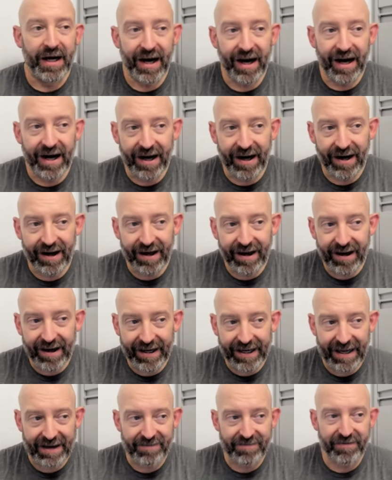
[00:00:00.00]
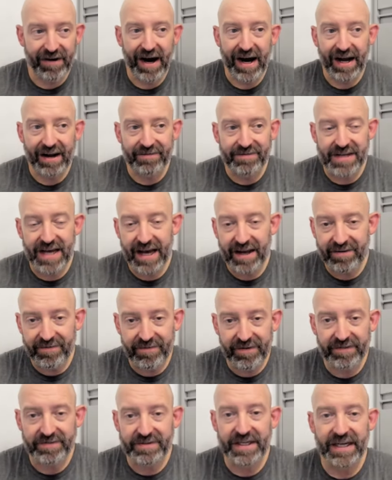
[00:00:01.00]
5, 10,
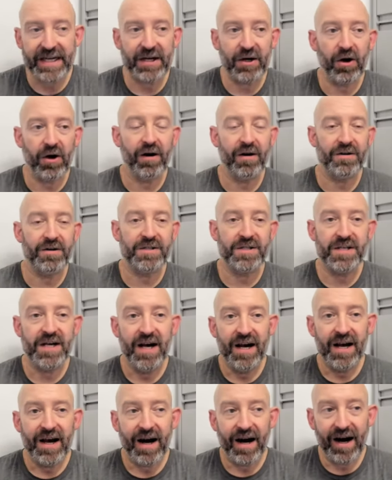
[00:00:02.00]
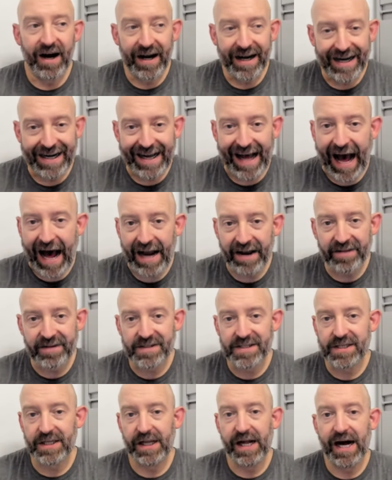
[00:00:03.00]
15 yards out of the
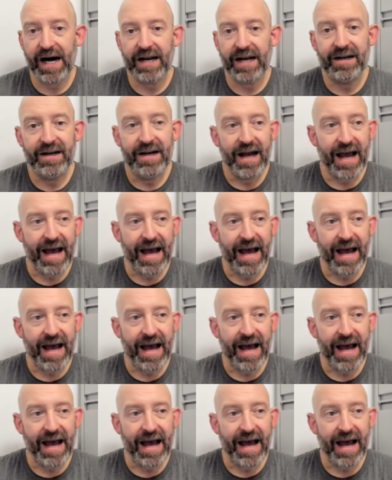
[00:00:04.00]
slot